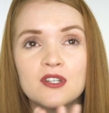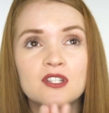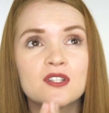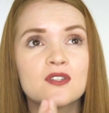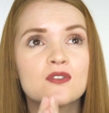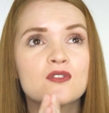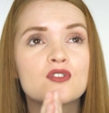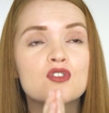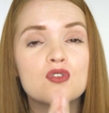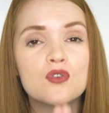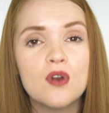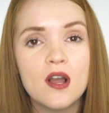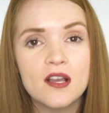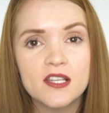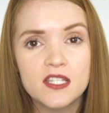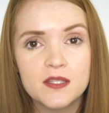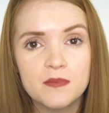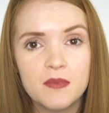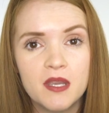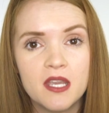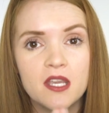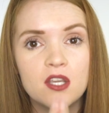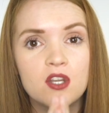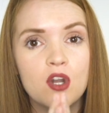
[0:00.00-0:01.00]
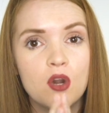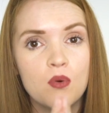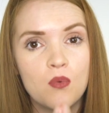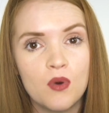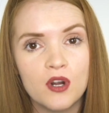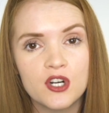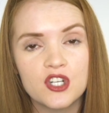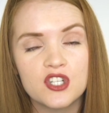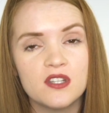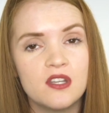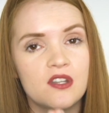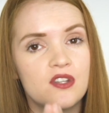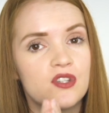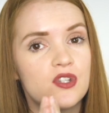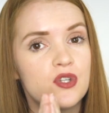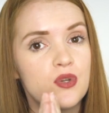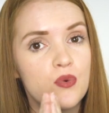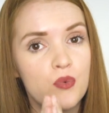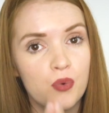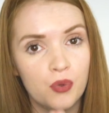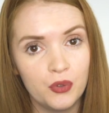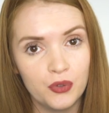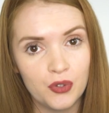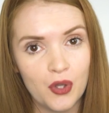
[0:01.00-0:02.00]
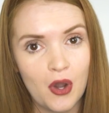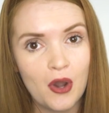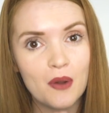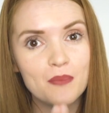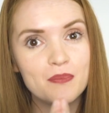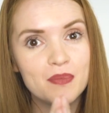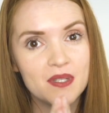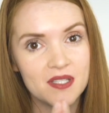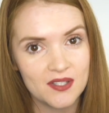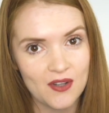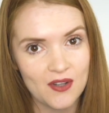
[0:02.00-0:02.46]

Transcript: Just trust me, go watch this. You will not be